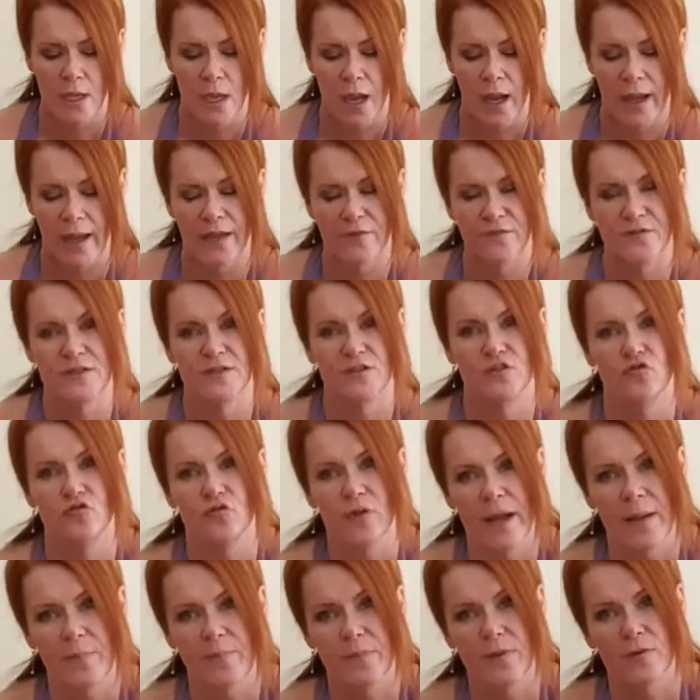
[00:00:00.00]
I have the
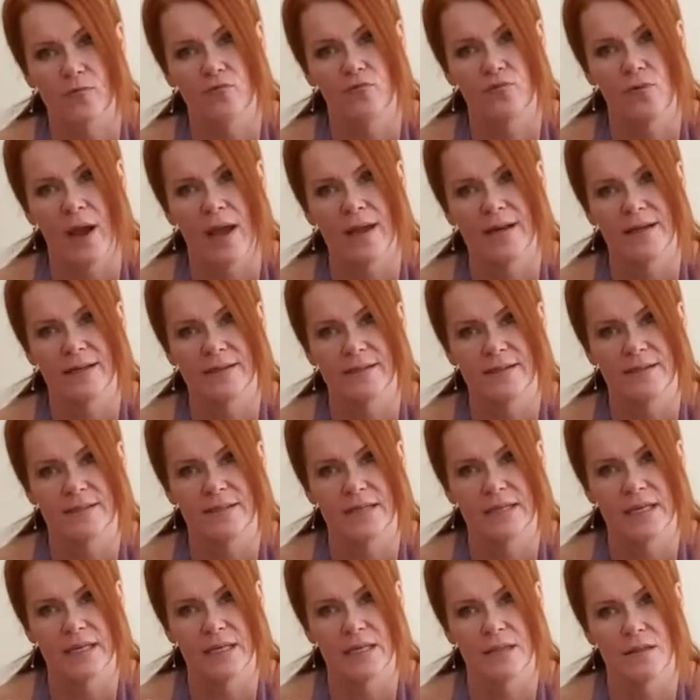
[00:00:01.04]
strap right
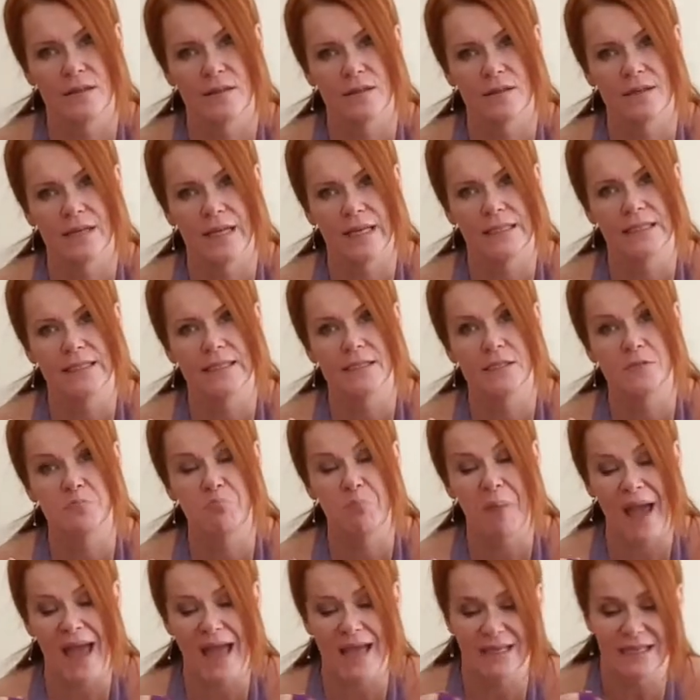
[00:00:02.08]
underneath Natalie's
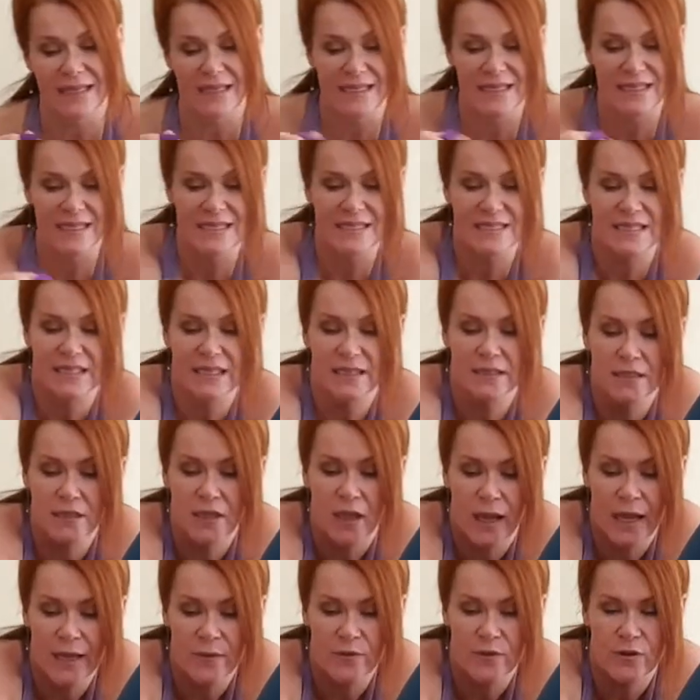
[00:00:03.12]
back. It is in
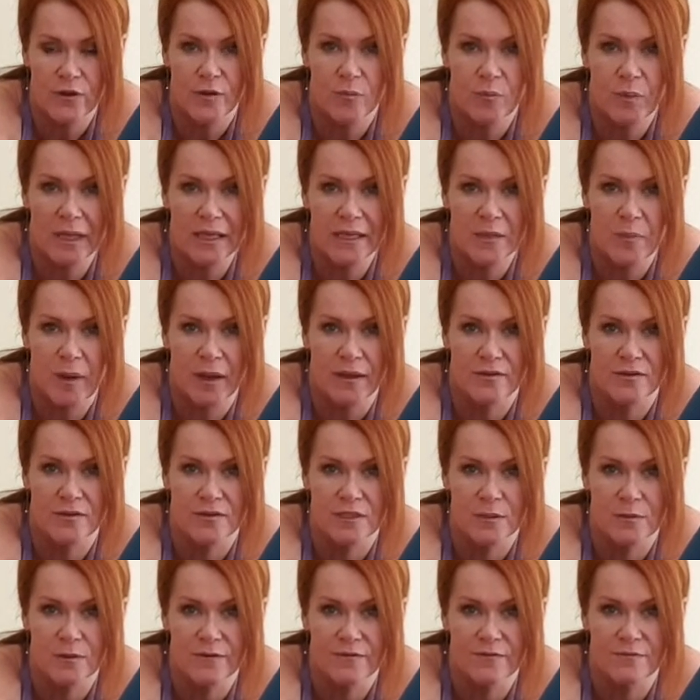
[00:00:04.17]
line with her belly button. So
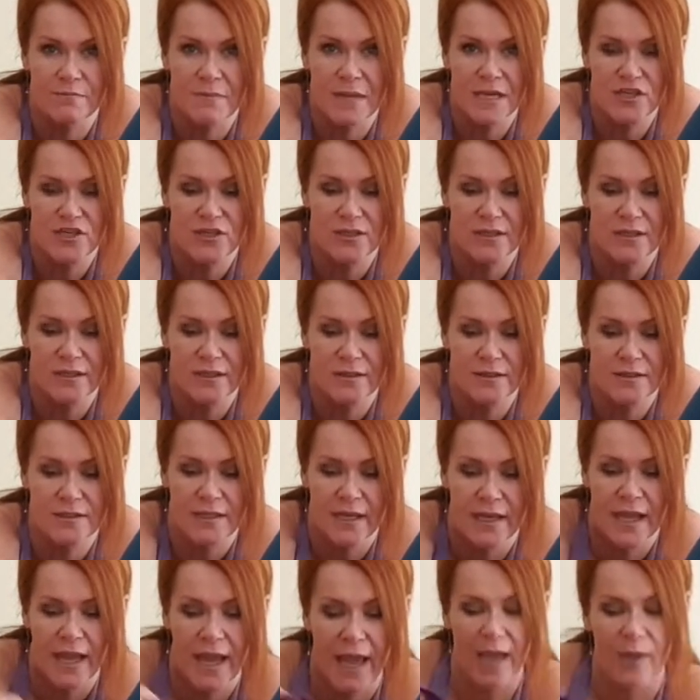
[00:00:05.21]
we've measured it
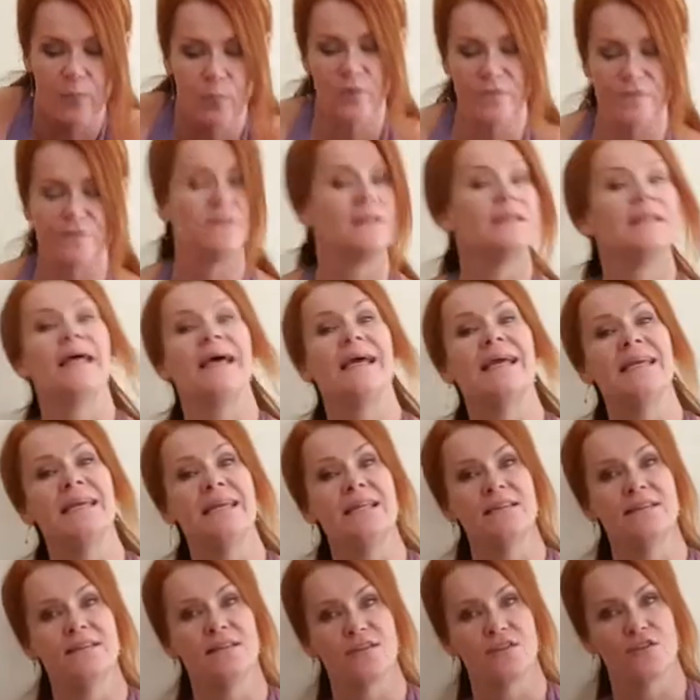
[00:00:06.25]
and we've
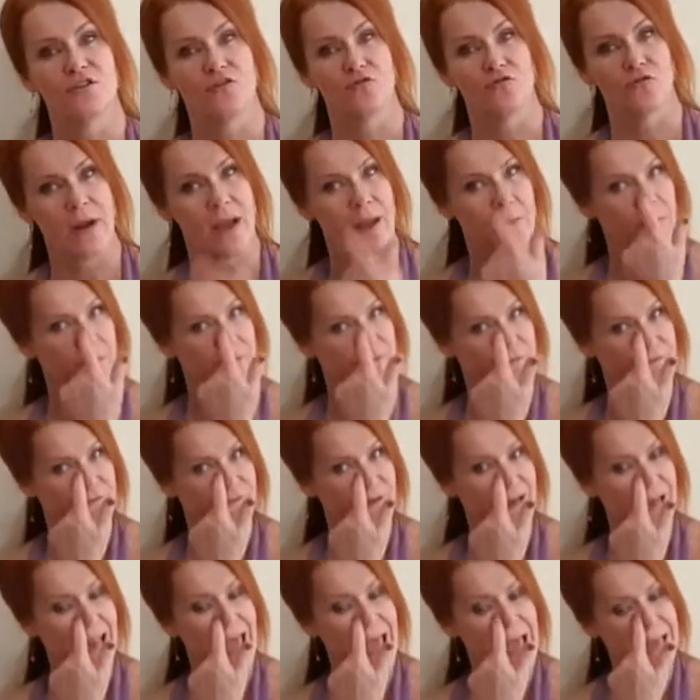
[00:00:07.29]
laid the strap
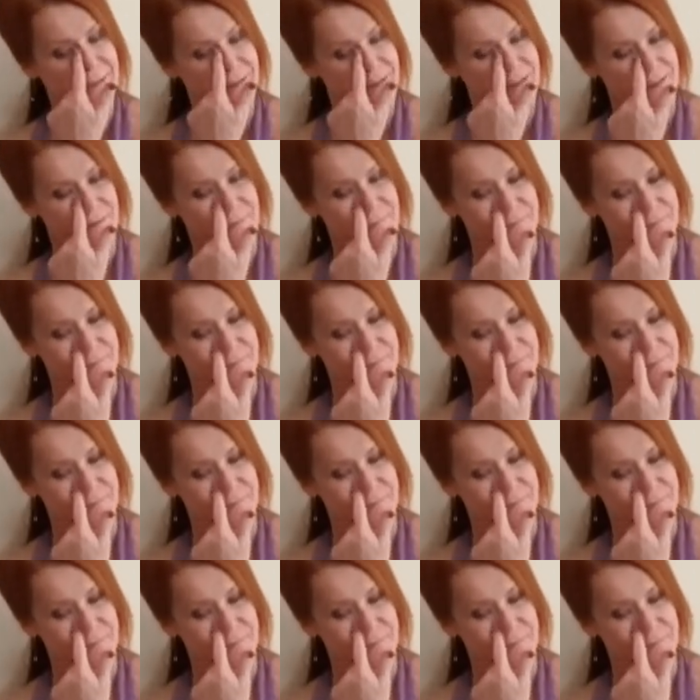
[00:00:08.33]
flat.